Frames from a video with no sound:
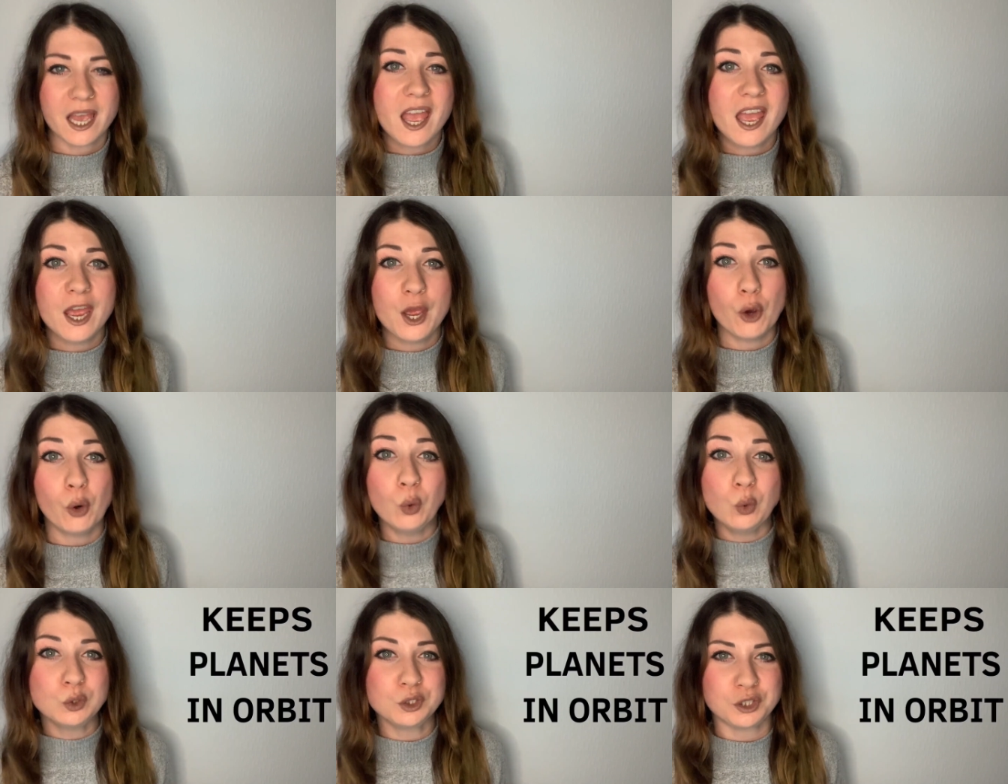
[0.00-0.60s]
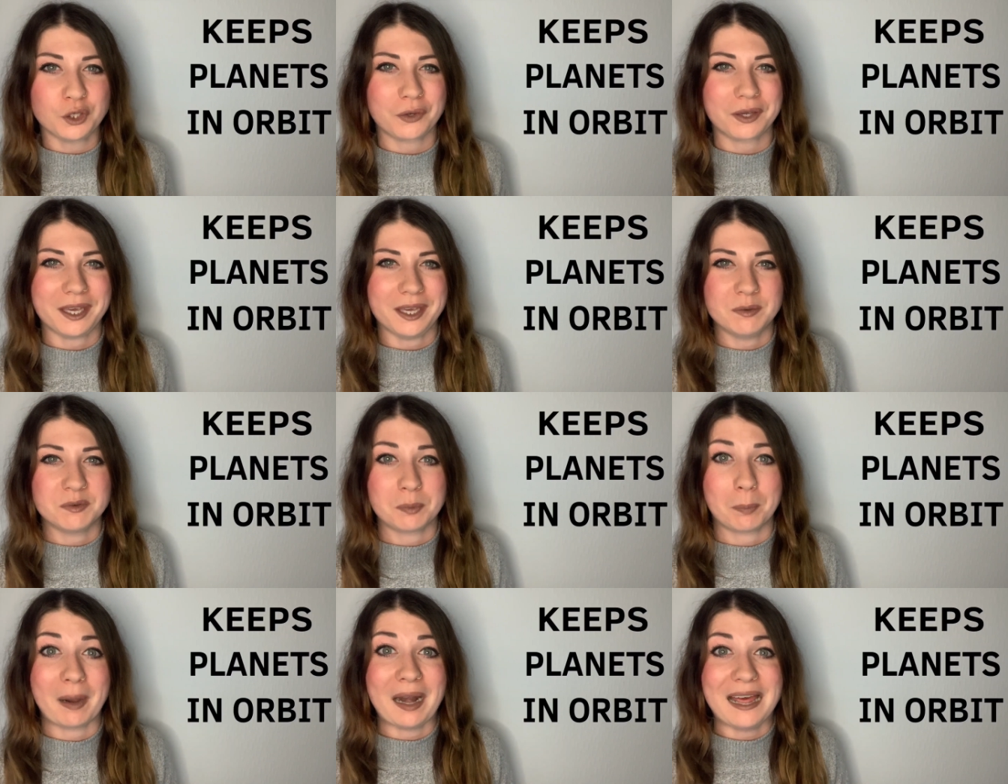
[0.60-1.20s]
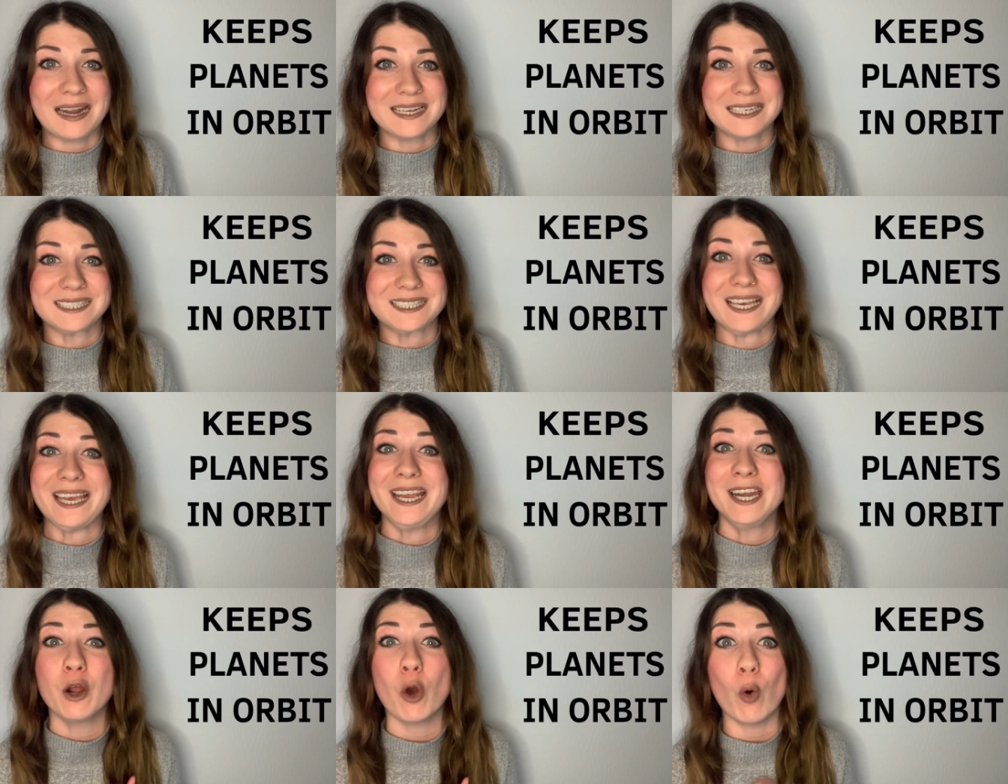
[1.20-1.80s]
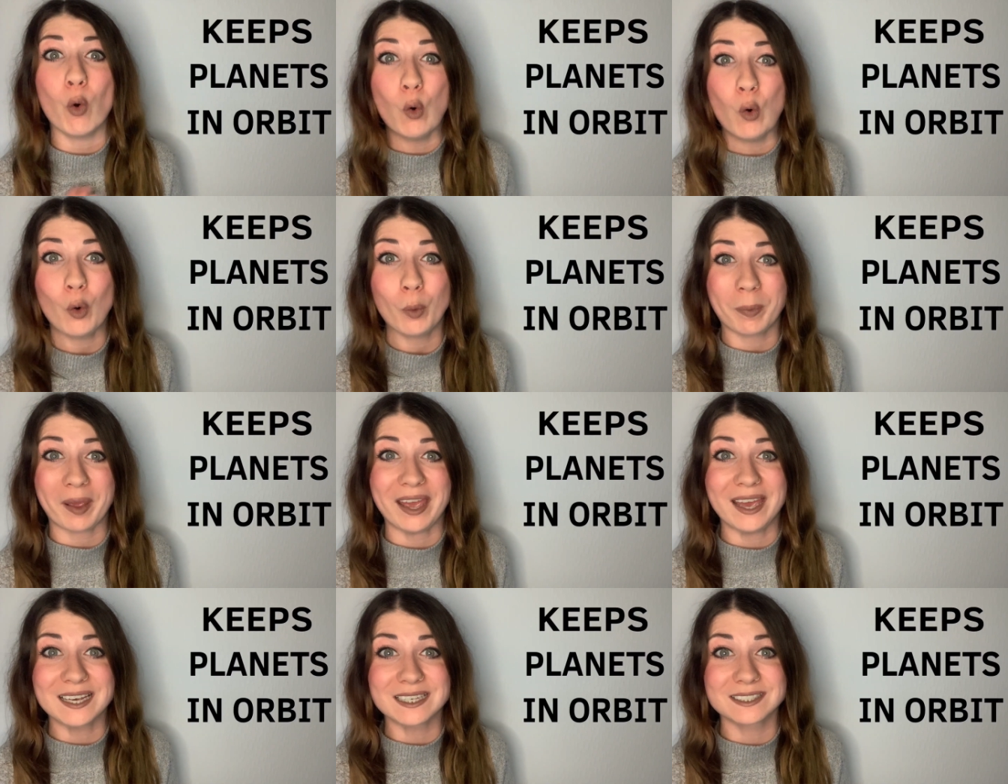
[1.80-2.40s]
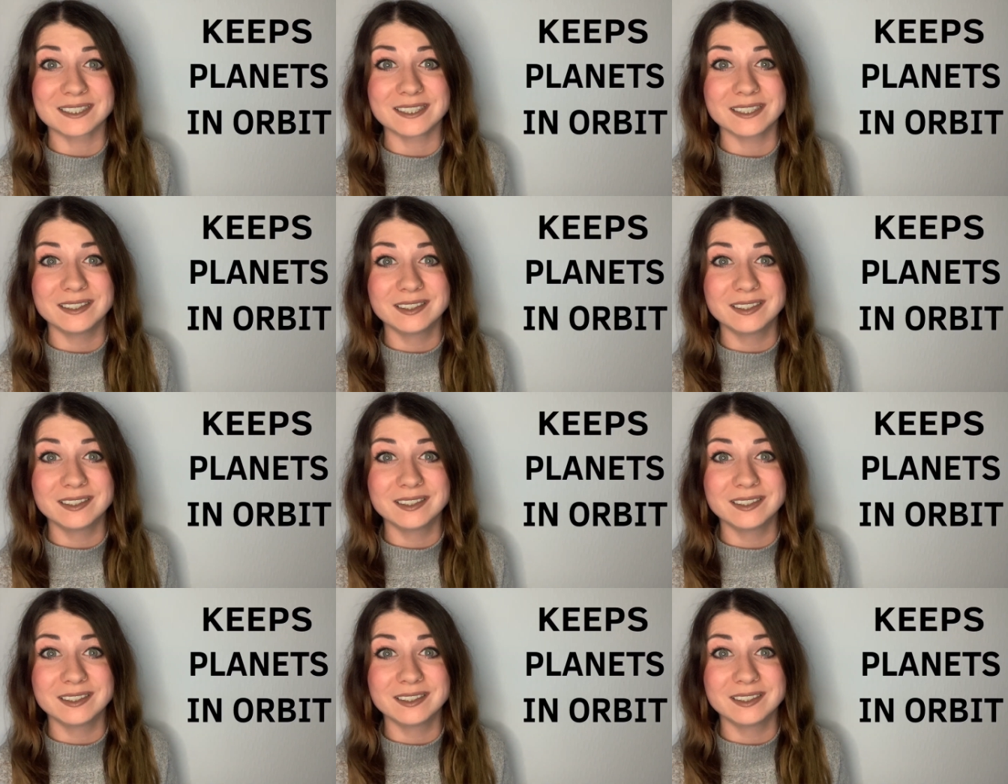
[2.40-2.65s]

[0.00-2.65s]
it also keeps planets in orbit.